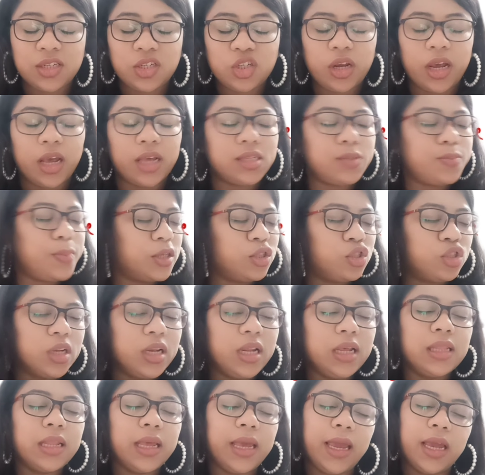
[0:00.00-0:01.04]

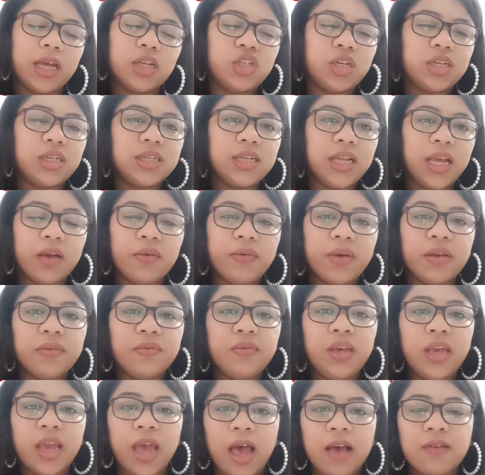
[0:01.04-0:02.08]
especially in the age and day when
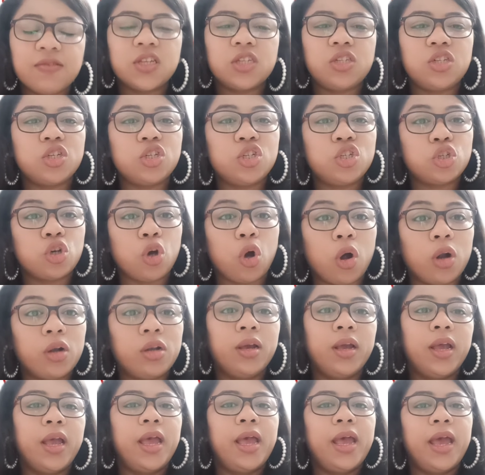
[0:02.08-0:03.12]
we have such a
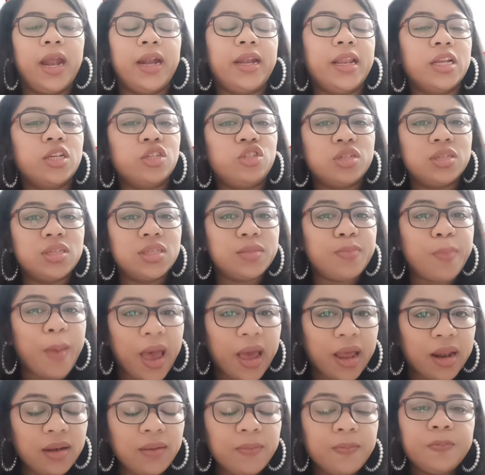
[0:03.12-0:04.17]
short attention
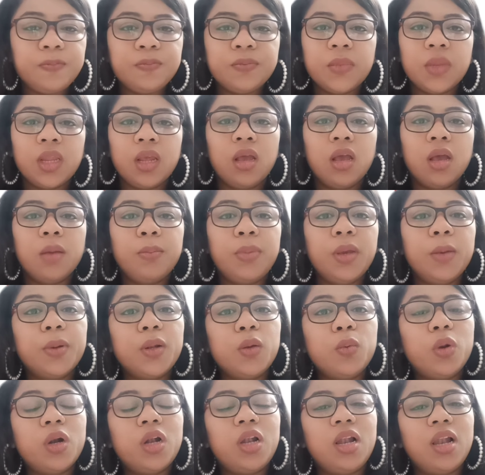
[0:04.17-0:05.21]
span.
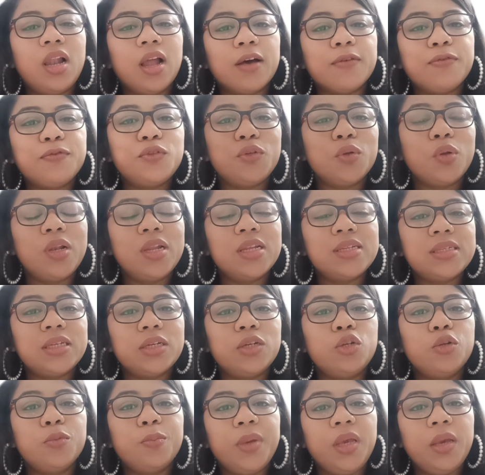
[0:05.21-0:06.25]
People would love to
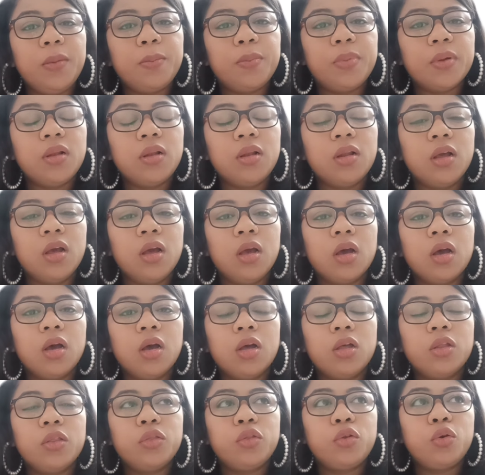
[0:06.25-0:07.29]
listen to people
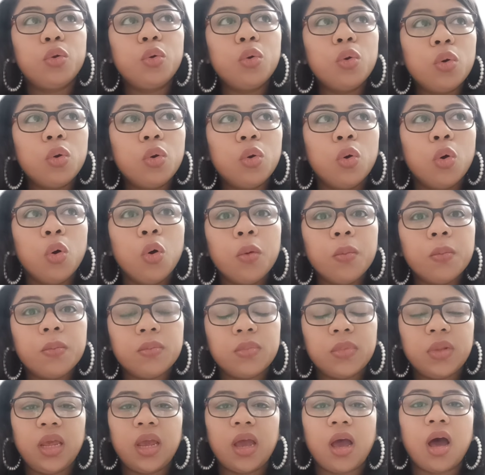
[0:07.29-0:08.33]
through
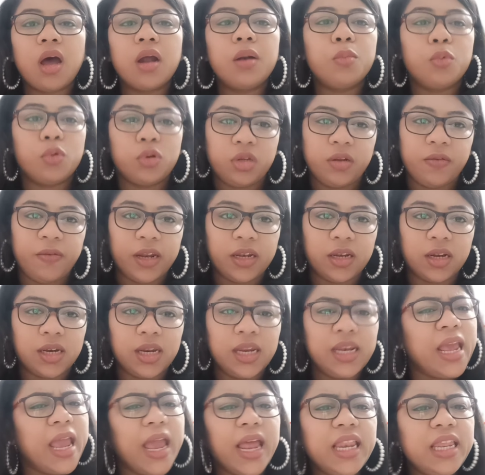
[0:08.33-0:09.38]
whom they are motivated
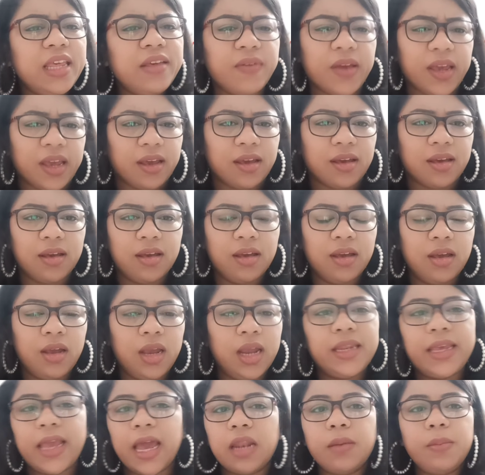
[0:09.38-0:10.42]
in any way.
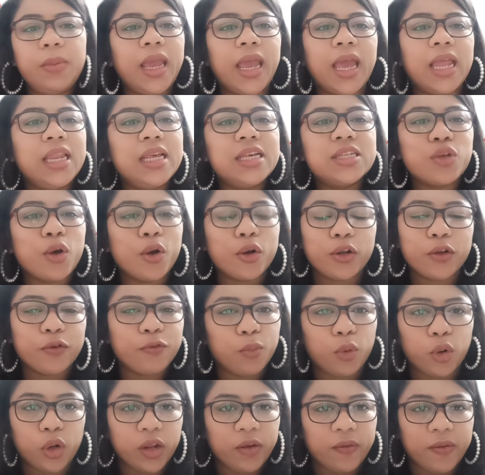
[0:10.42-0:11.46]
It can be any sort of
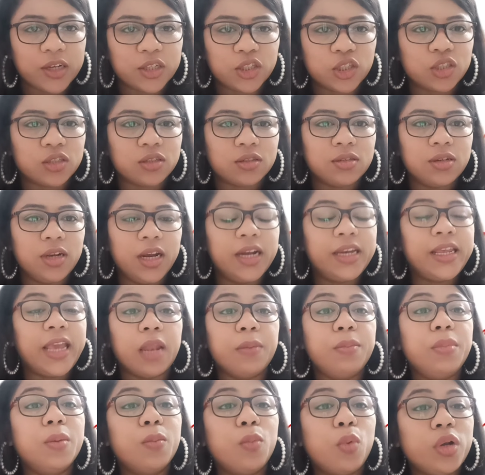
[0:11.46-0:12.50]
motivation. It
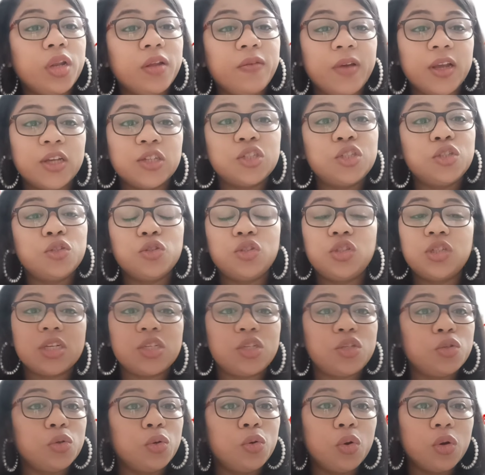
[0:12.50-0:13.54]
can be motivation to
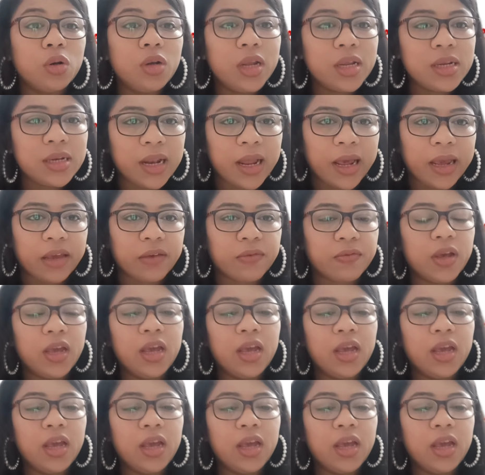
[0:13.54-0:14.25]
just do good in life.